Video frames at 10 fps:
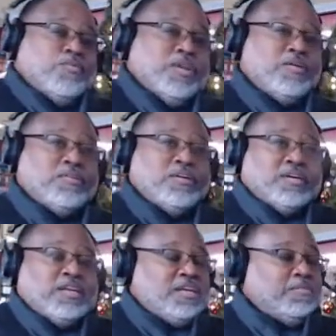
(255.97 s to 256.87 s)
We don't
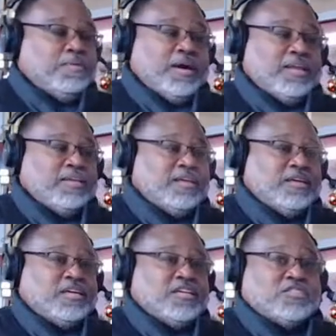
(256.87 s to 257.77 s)
look at anybody
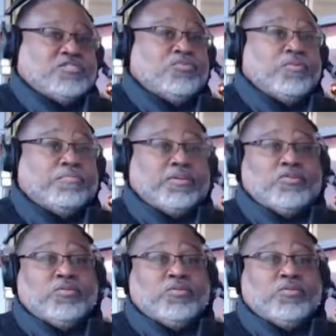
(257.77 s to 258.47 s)
because you would be